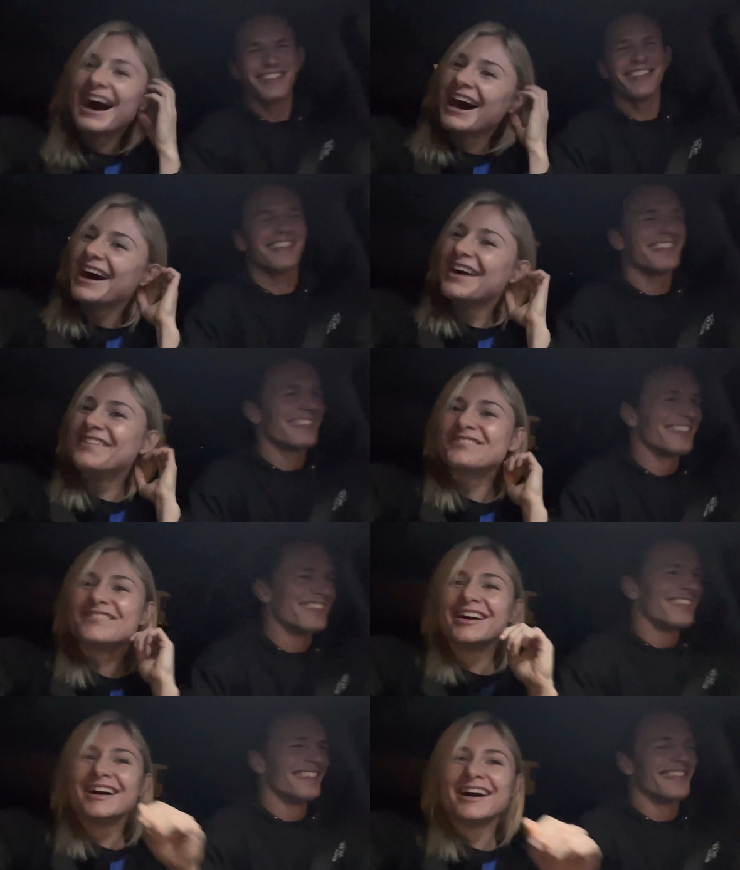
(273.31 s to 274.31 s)

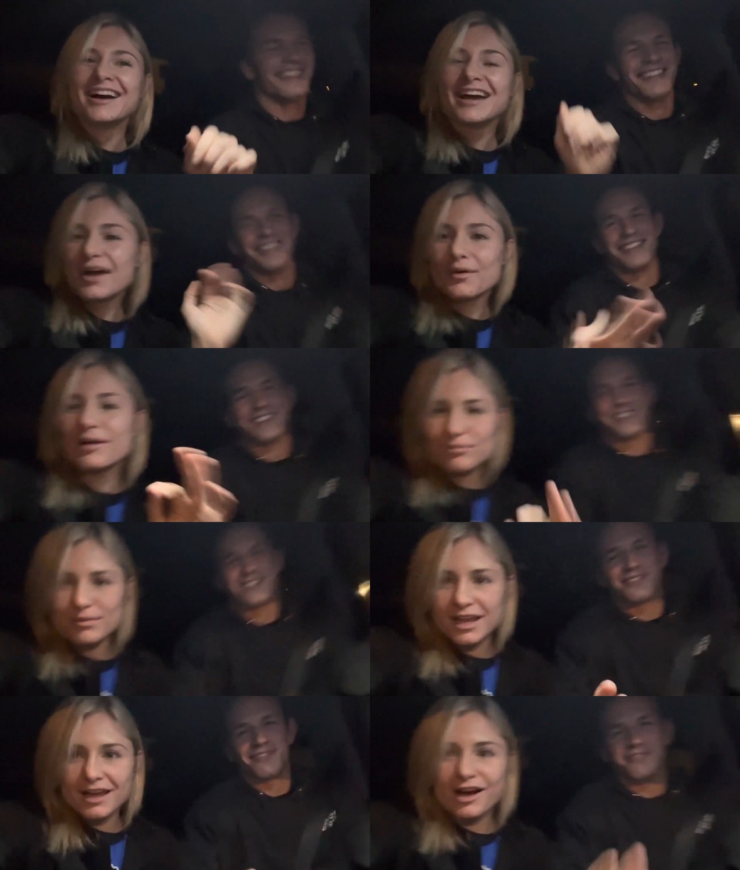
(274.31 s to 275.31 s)
Speaker 1: um, it wouldn't
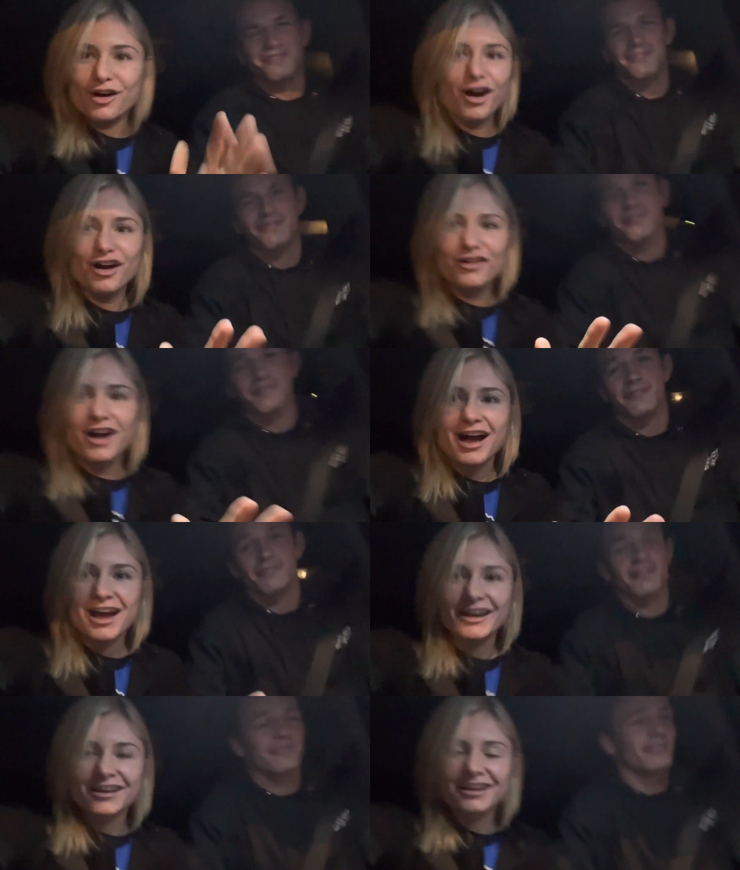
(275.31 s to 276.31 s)
be a car
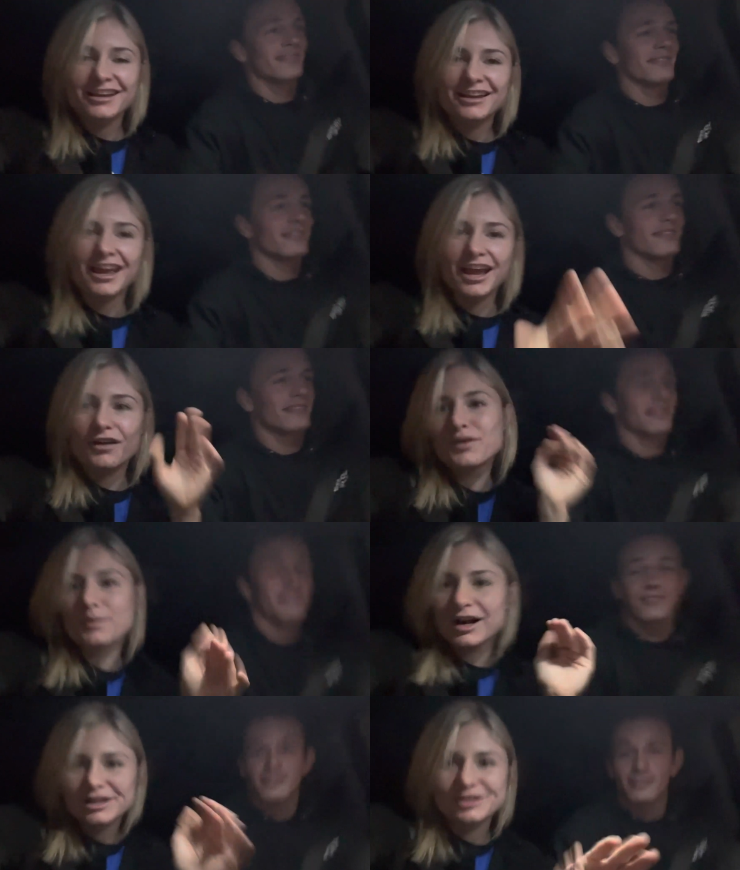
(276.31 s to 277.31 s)
ride if we
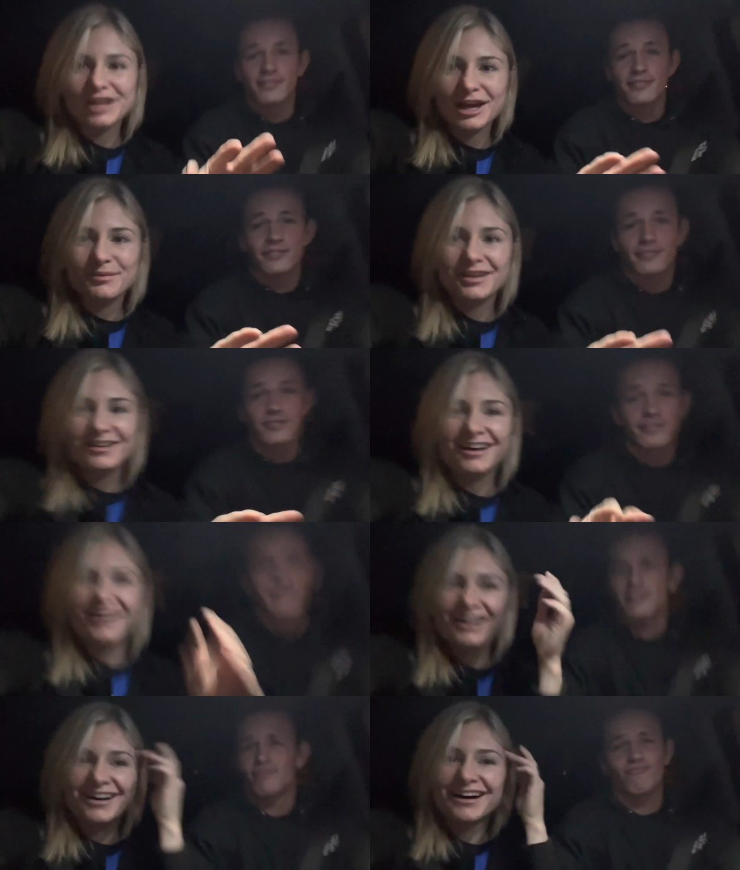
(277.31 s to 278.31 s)
weren't jamming.
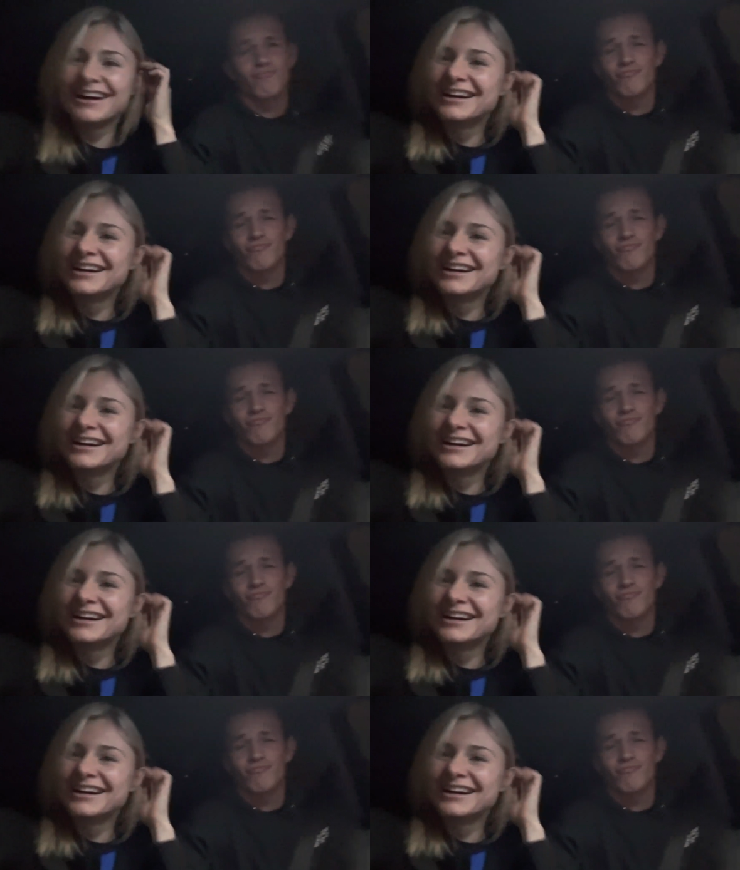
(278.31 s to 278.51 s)
Uh,